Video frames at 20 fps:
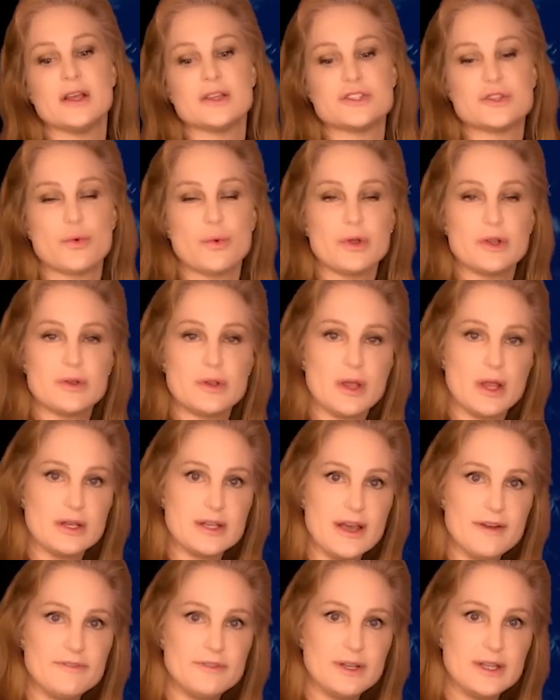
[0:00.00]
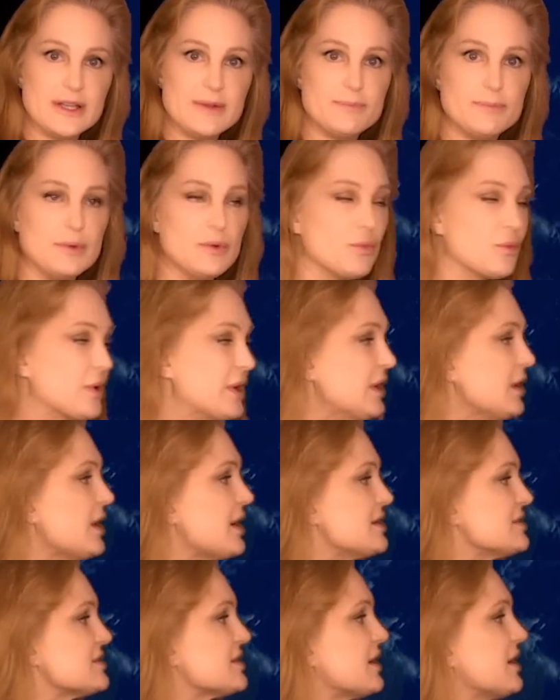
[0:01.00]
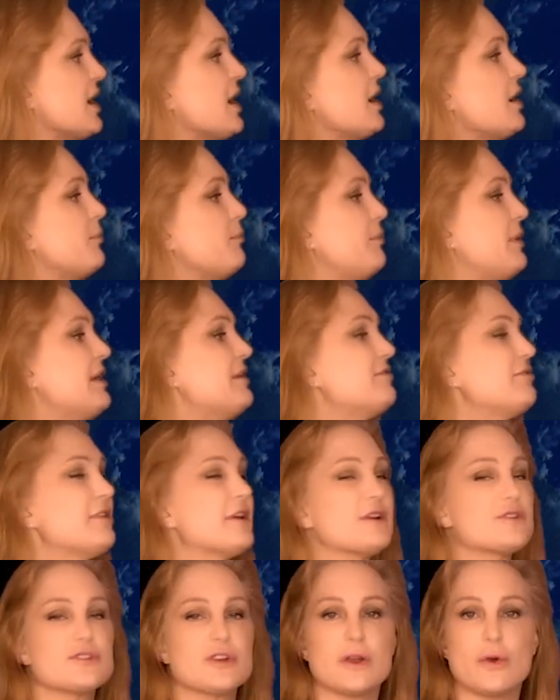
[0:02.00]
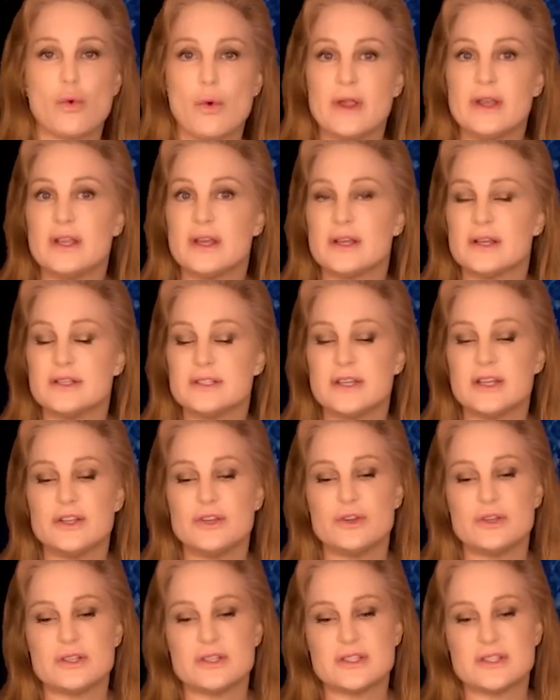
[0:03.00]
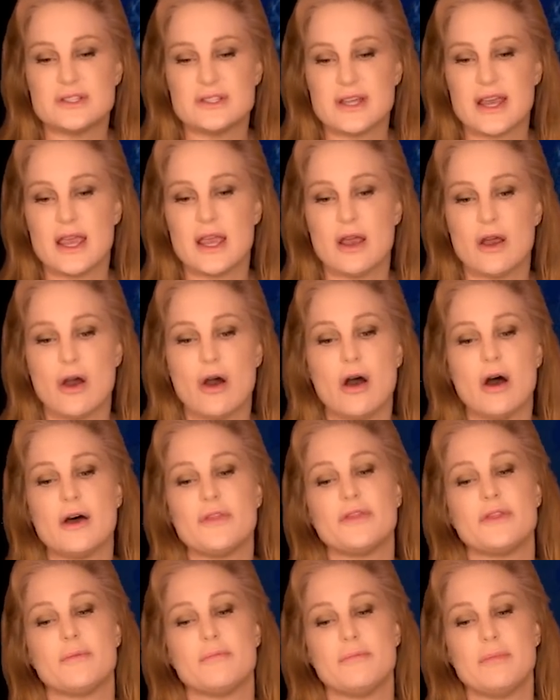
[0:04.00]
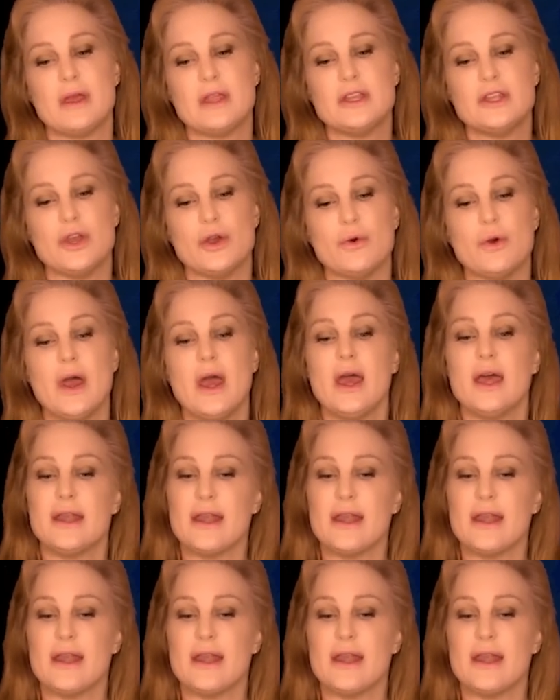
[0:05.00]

So we definitely realize that big flares are going to continue to stay on the menu.